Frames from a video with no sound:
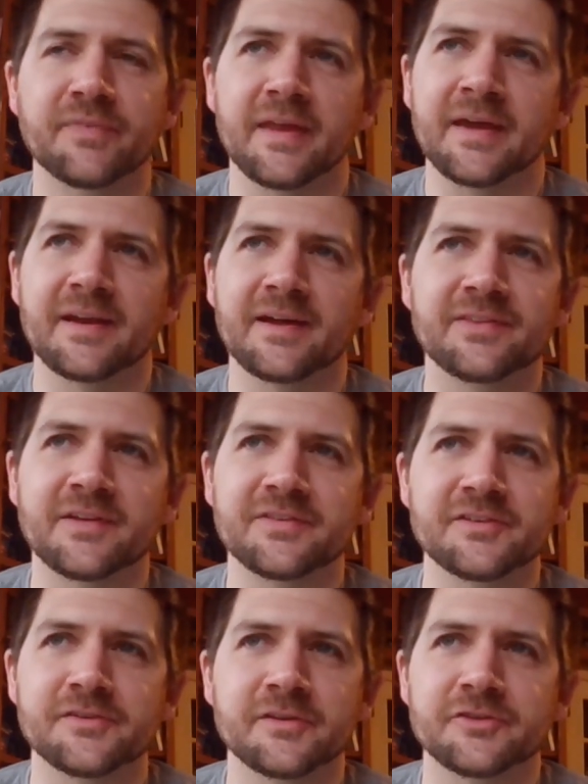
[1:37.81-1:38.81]
And I thought
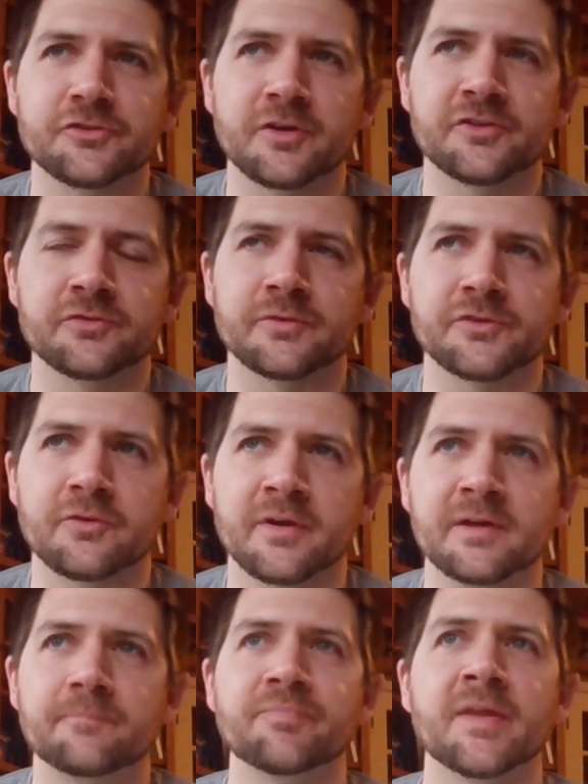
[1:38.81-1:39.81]
this illustration was
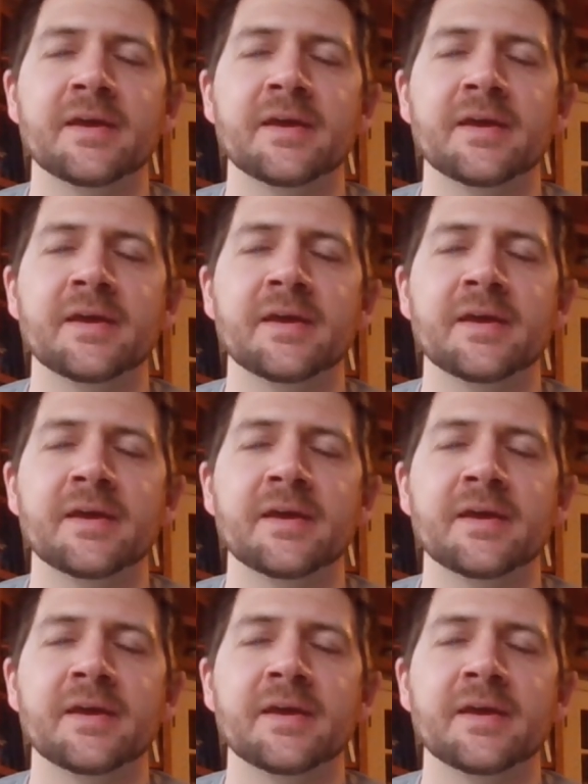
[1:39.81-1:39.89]
great.